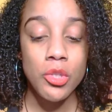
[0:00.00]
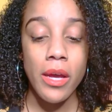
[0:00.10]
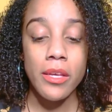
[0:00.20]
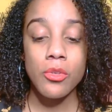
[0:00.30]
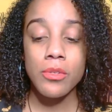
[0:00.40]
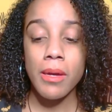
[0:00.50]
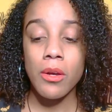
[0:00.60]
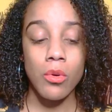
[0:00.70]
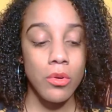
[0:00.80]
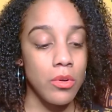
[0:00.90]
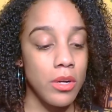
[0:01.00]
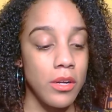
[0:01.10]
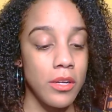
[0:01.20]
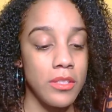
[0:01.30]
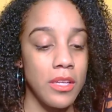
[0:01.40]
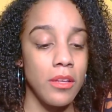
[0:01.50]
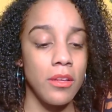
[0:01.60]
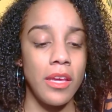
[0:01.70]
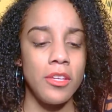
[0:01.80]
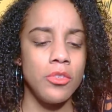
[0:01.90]
so I use my oracle cards and
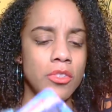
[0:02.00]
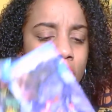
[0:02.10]
a, uh, I use